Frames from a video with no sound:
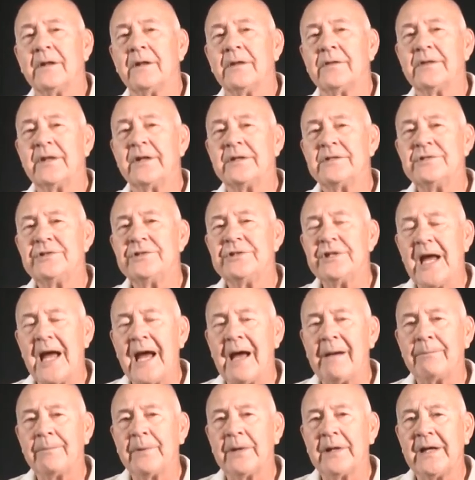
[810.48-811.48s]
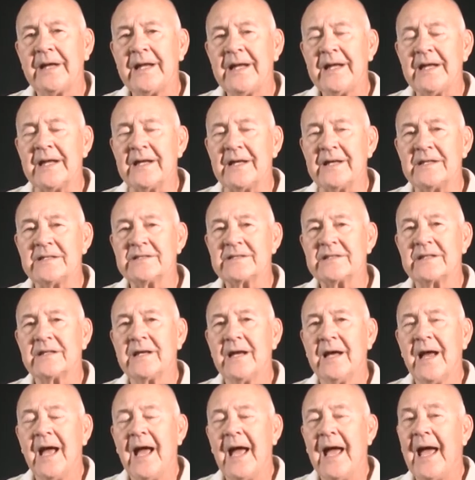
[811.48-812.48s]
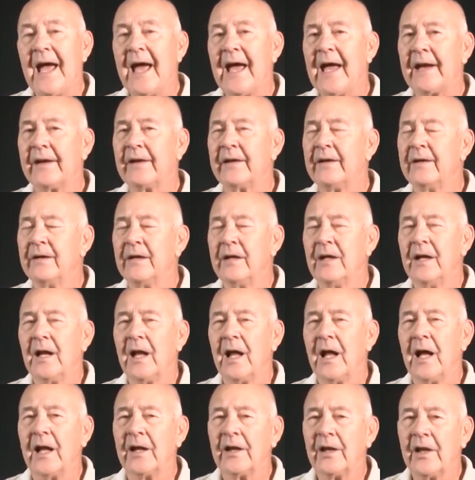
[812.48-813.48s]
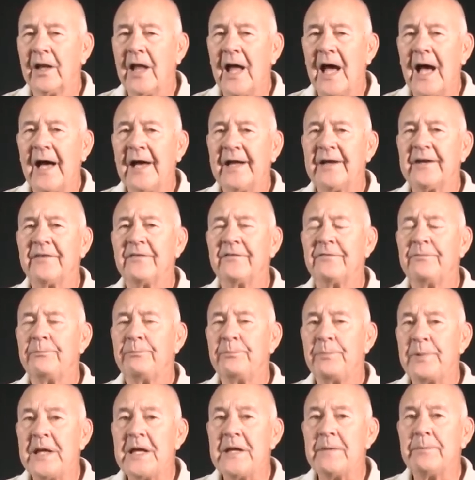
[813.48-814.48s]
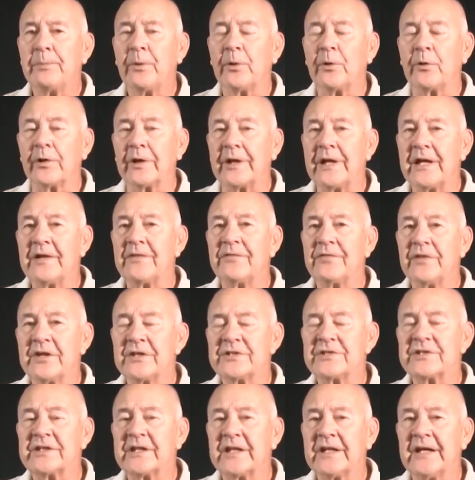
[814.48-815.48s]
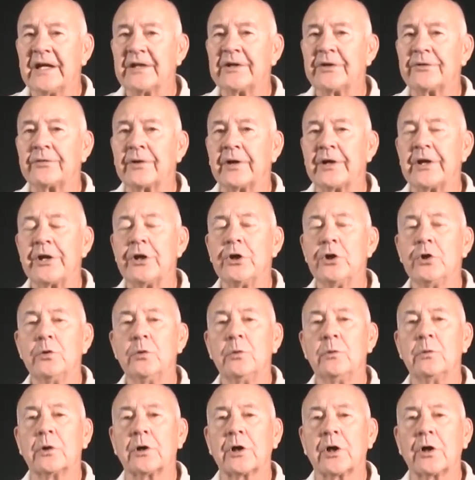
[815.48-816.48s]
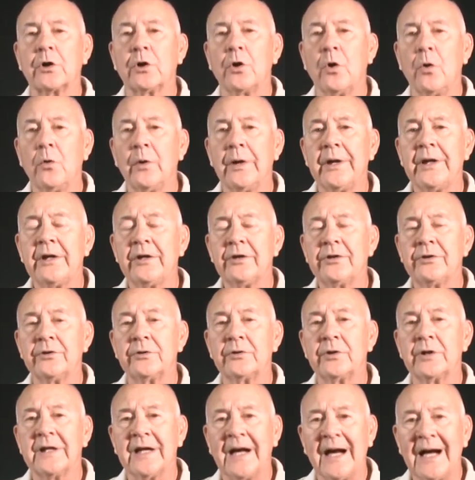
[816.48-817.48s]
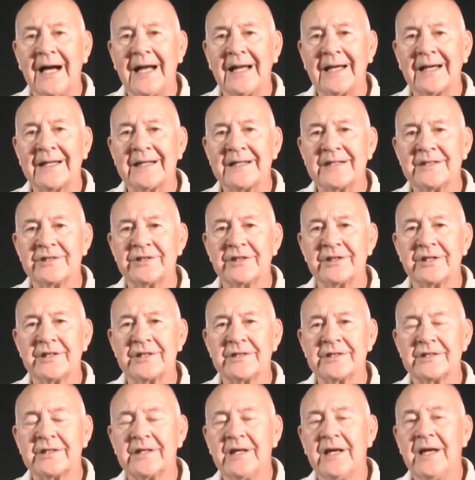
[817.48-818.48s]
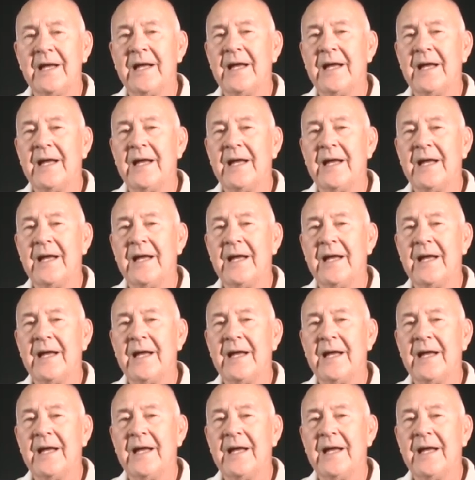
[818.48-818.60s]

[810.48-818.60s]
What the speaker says: The Japanese had a lot of people in this country who were going to colleges